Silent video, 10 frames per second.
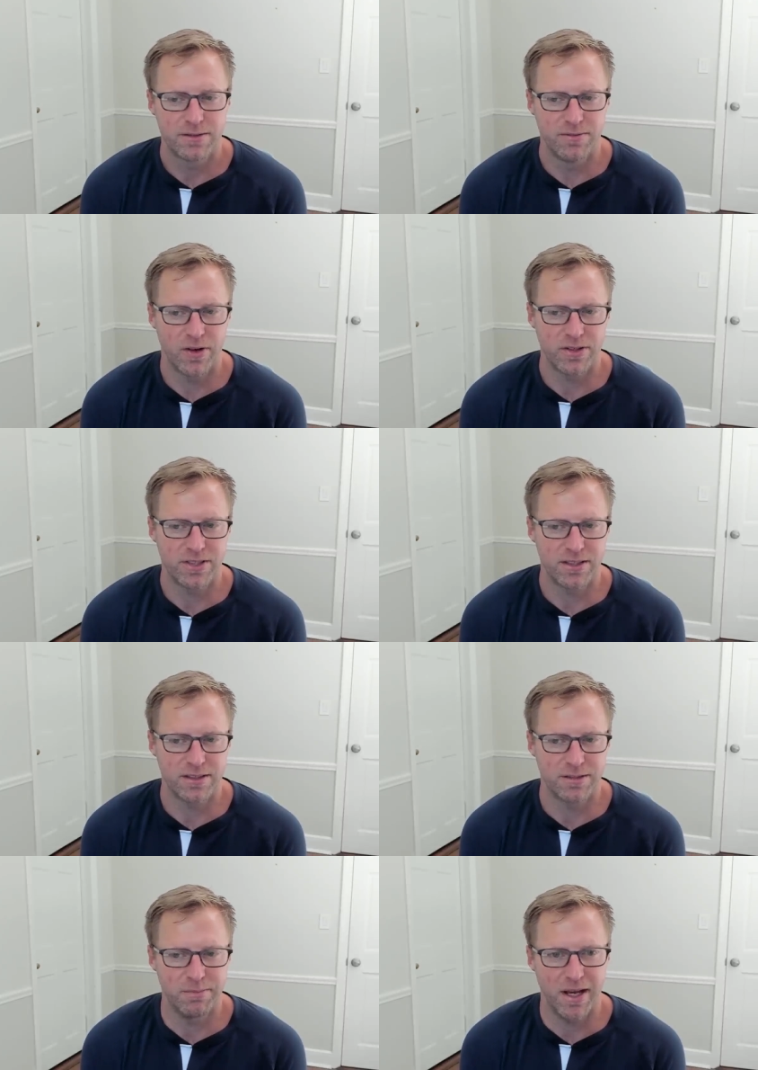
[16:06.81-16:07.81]

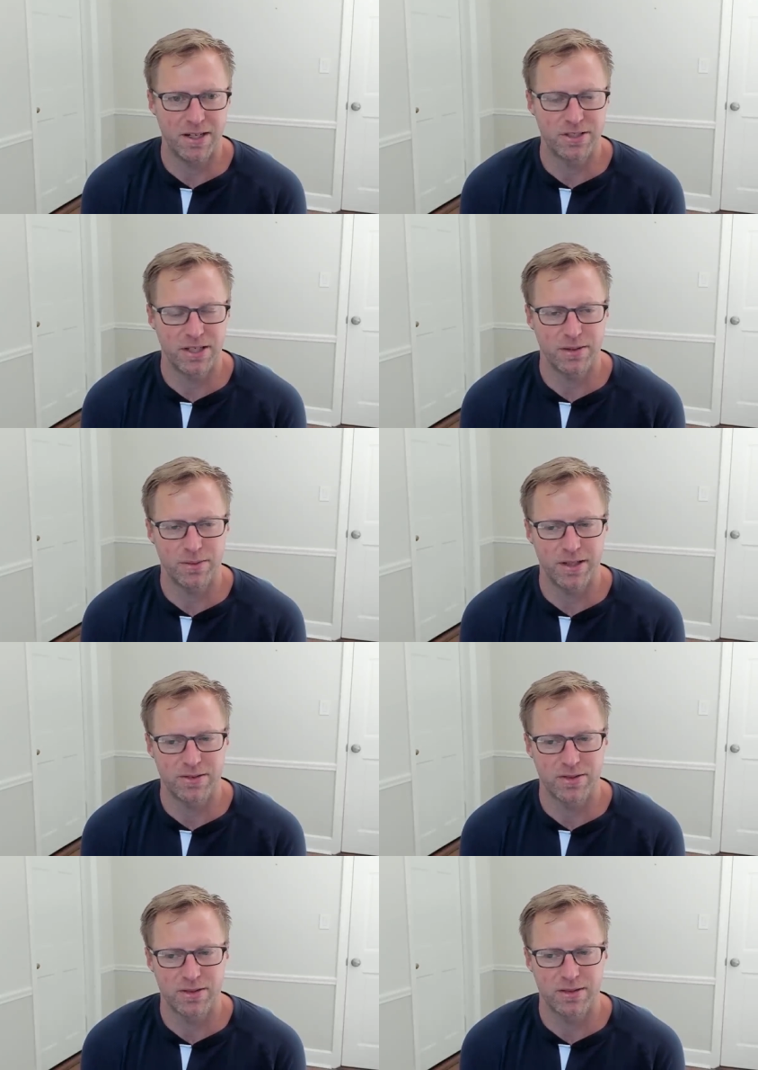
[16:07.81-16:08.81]
versus managing your
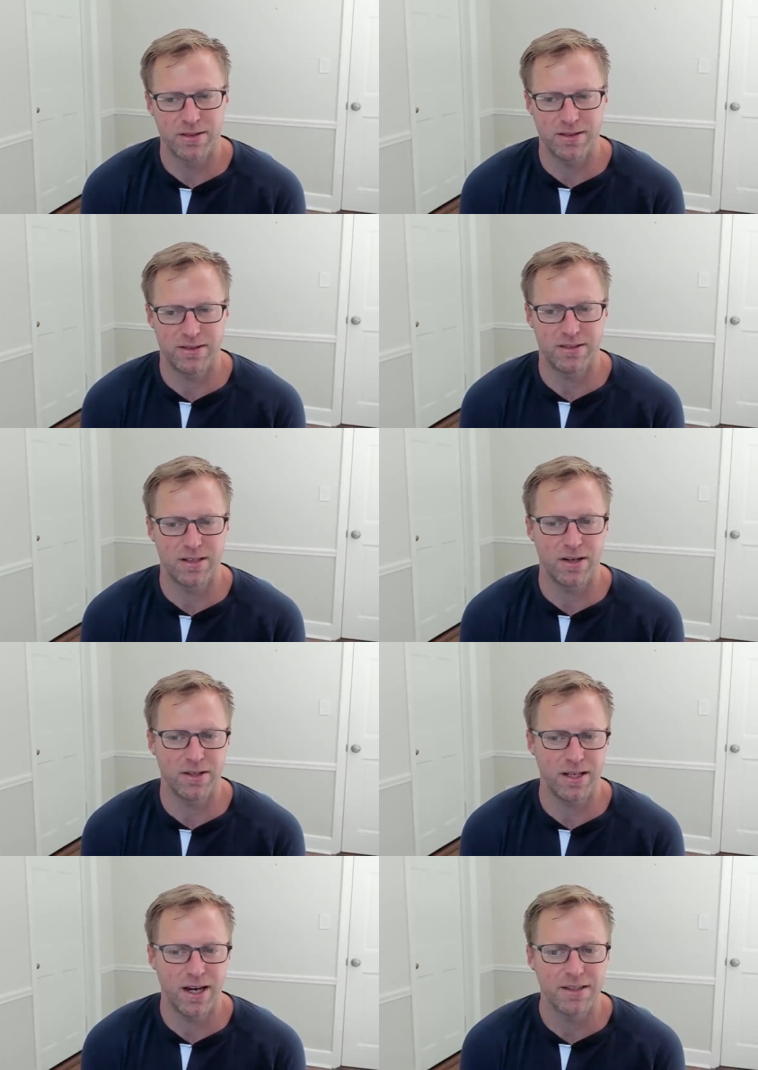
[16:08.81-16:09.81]
risk
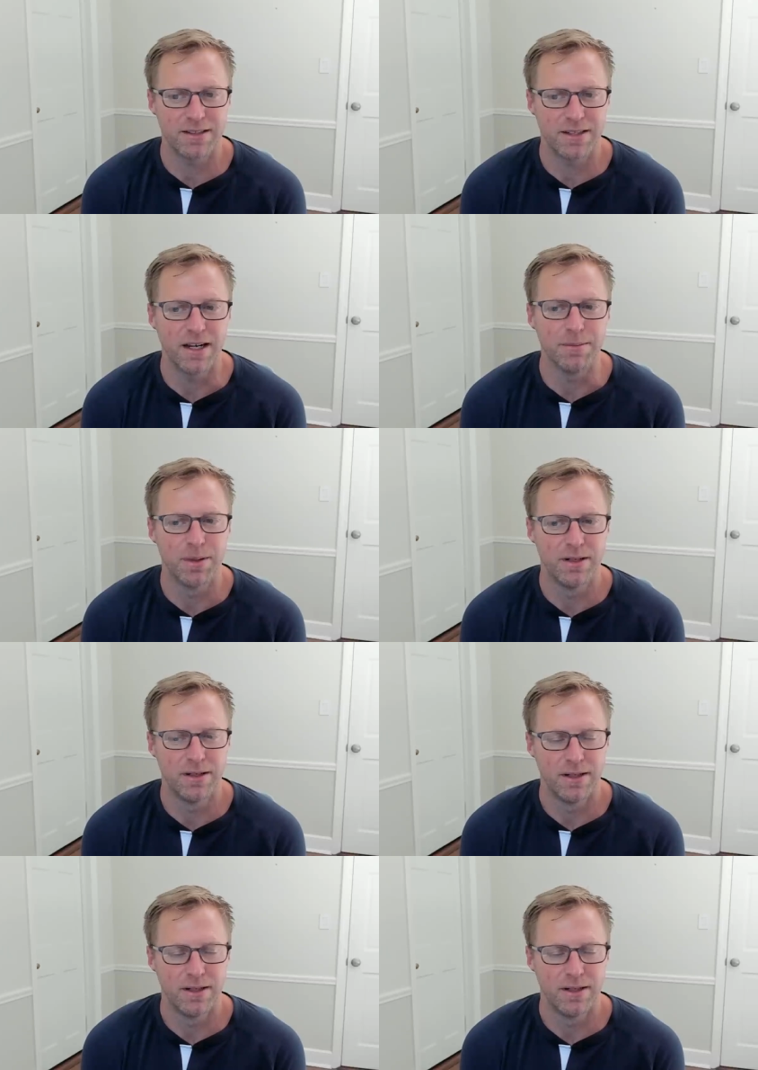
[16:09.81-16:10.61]
necessarily on the tape.